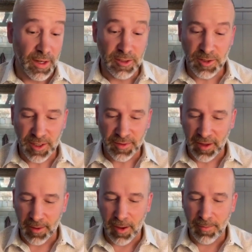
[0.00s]
interesting
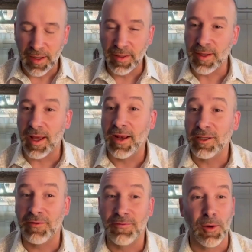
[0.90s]
thing about me is that I
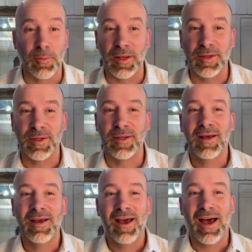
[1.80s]
actually have triplets.
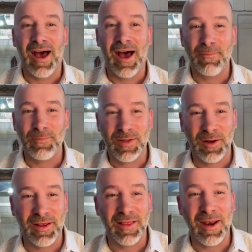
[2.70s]
So I
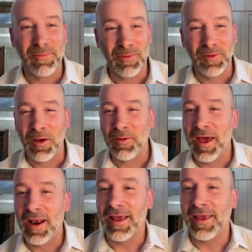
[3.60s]
don't think a lot of people know
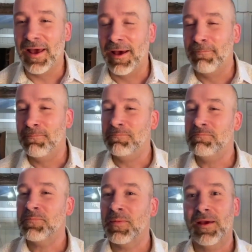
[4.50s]
that.
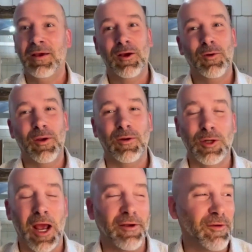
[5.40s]
We were
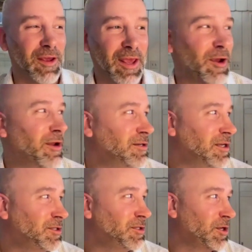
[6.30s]
trying for a year
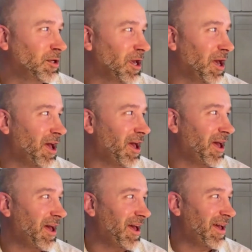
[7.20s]
and
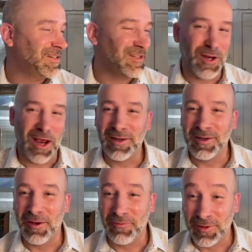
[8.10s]
tried
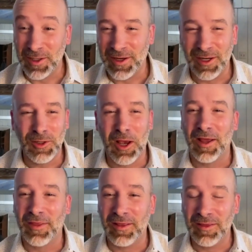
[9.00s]
a fertility drug,
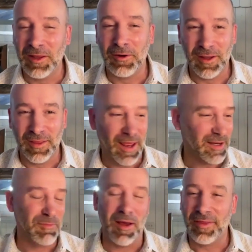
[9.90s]
and then literally the
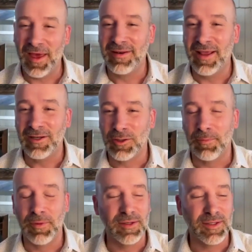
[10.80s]
next month had
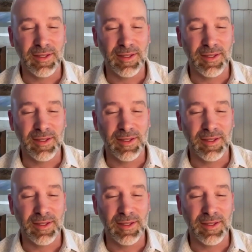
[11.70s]
triplets.